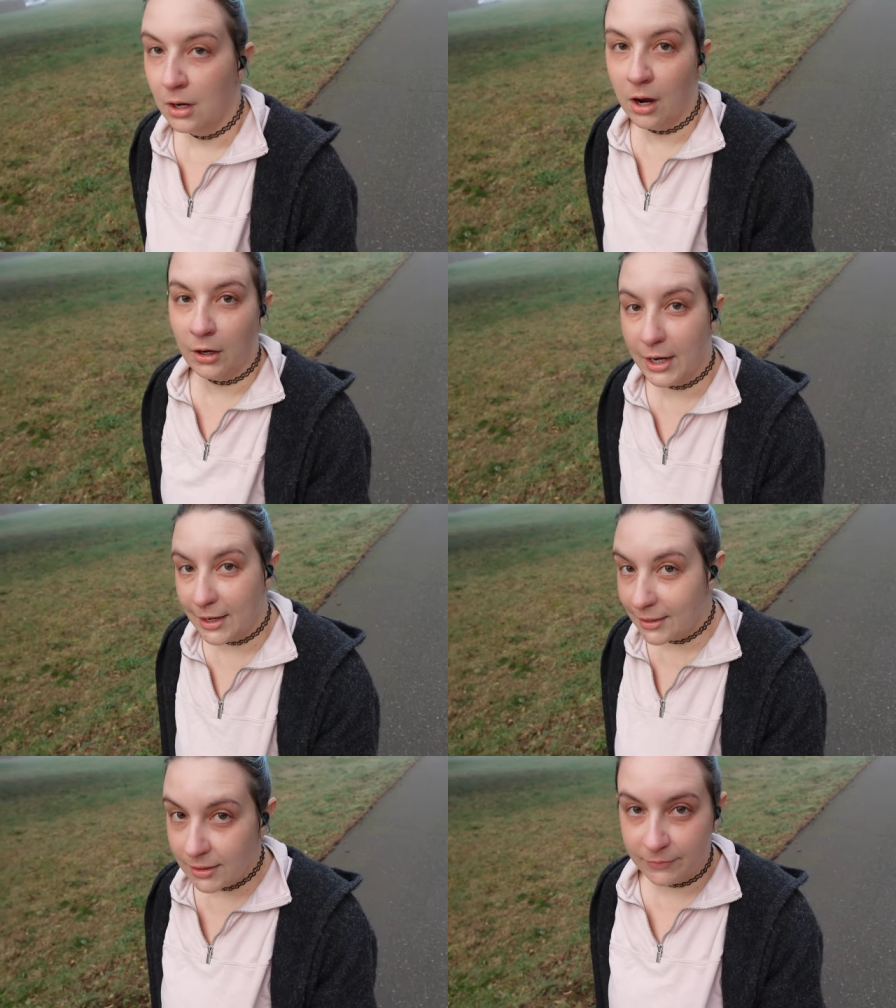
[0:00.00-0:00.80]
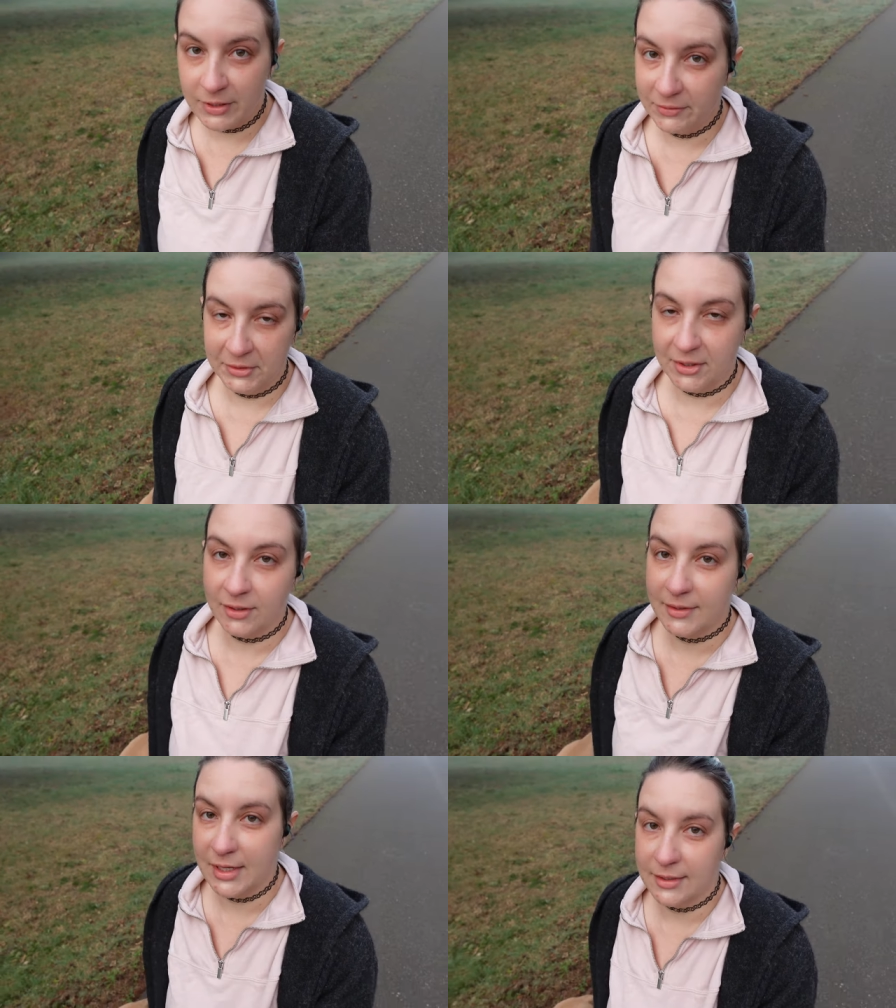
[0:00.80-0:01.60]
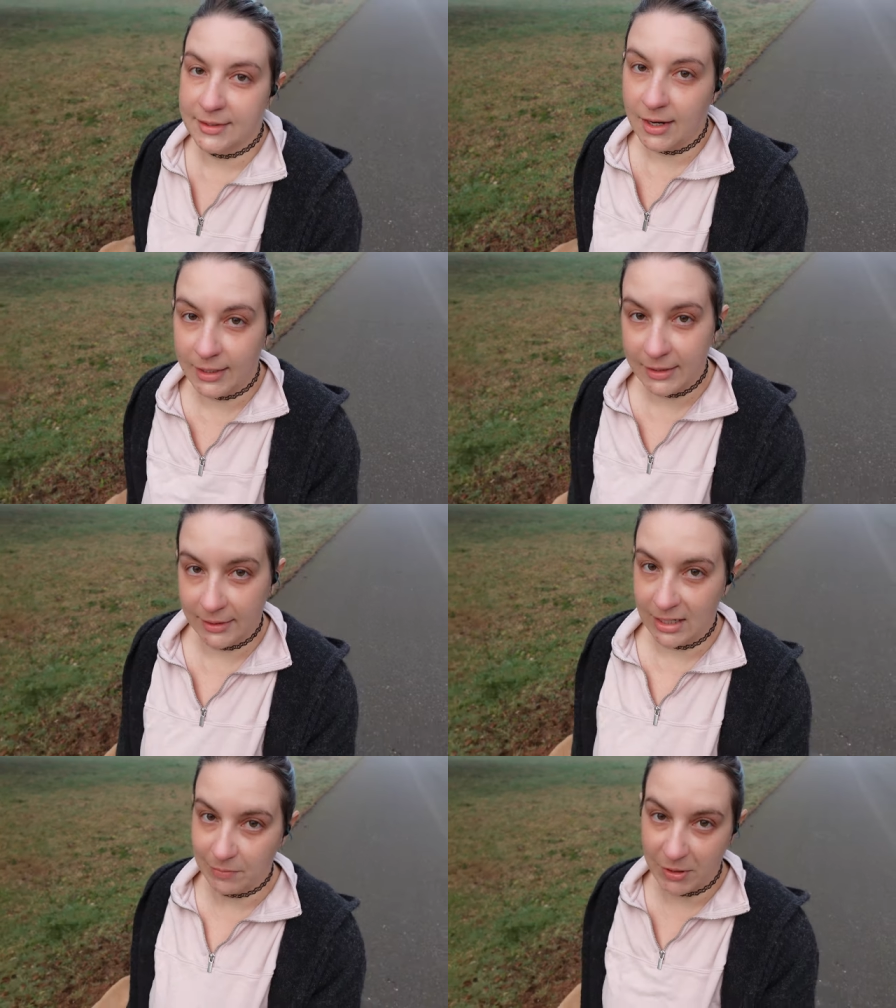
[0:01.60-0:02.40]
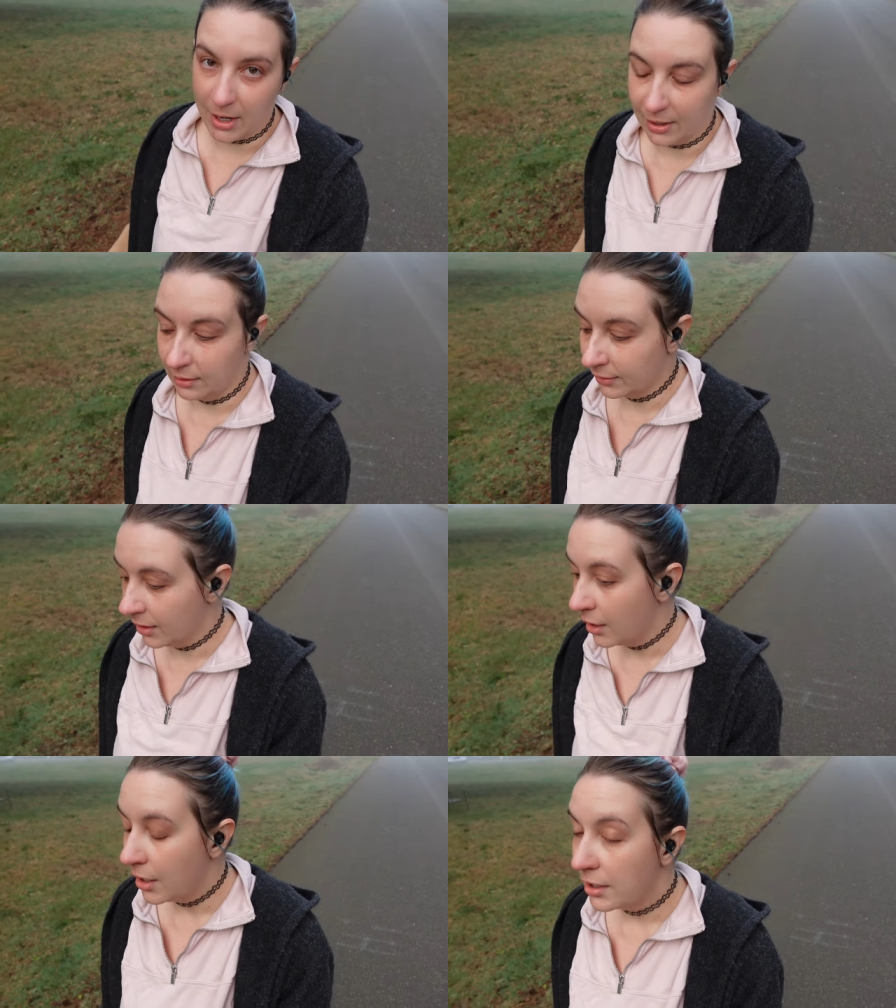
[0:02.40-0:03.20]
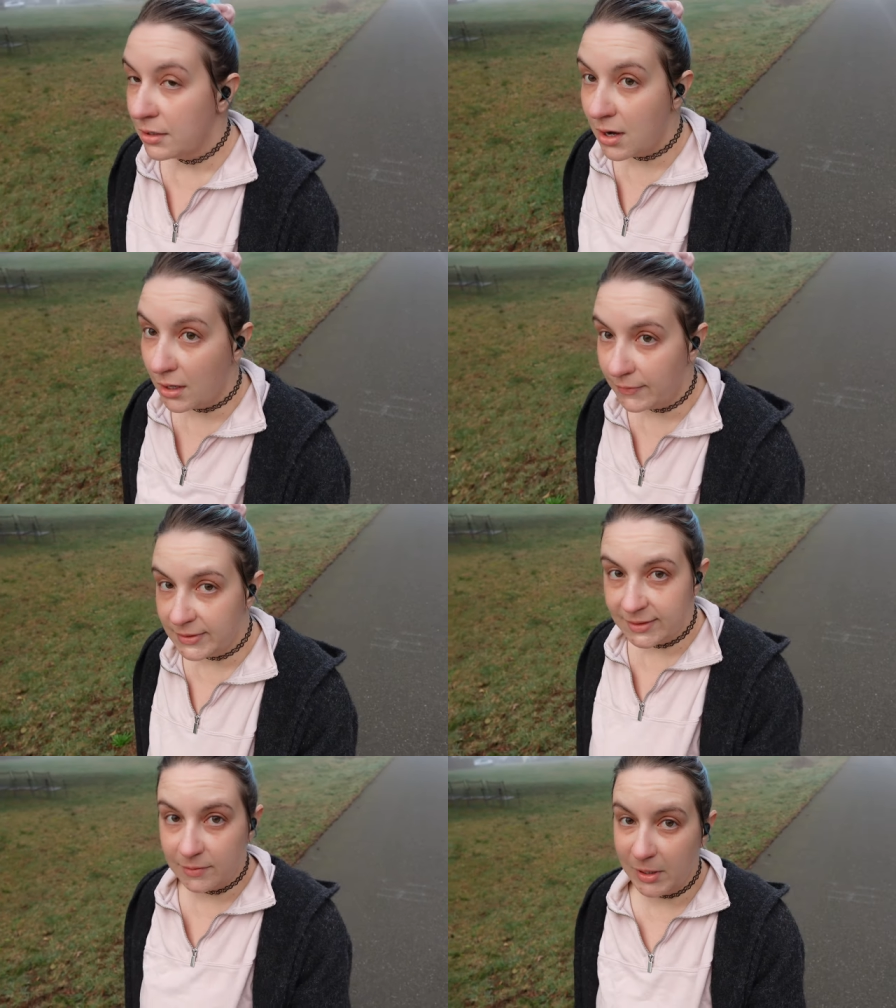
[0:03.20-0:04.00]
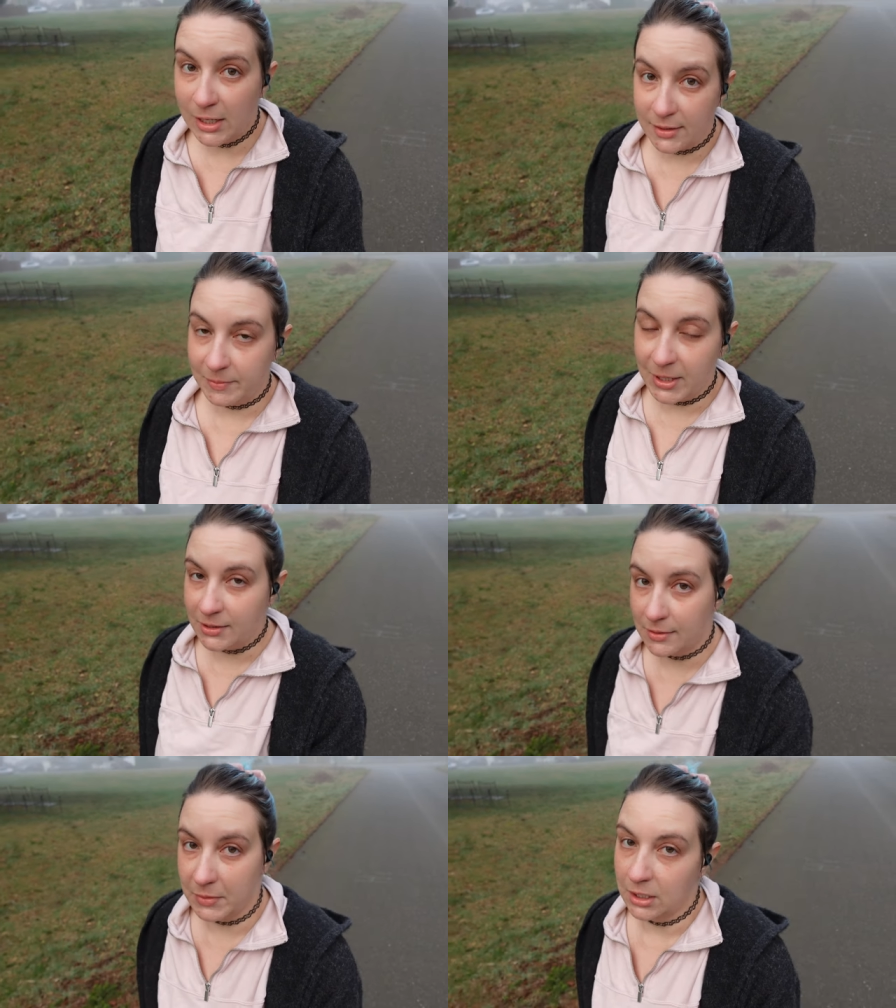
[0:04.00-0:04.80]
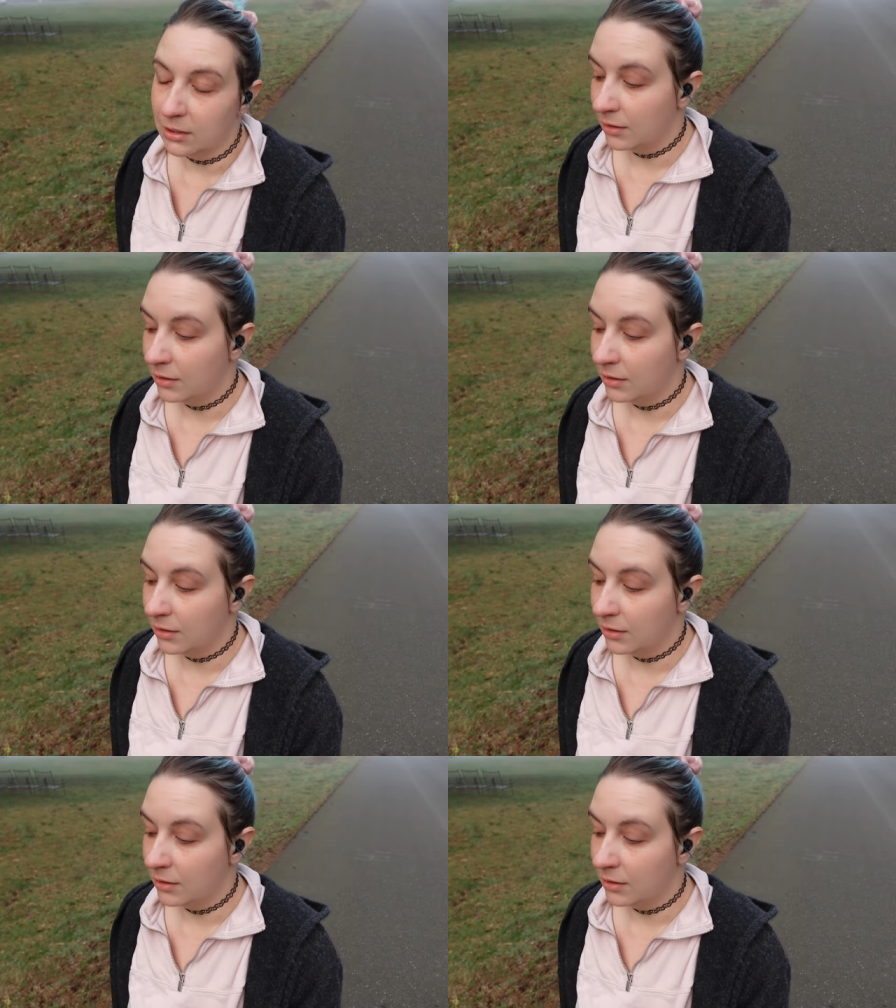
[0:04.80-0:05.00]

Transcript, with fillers: Are any of these results things that I need to keep an eye on? None of this is being explained to me.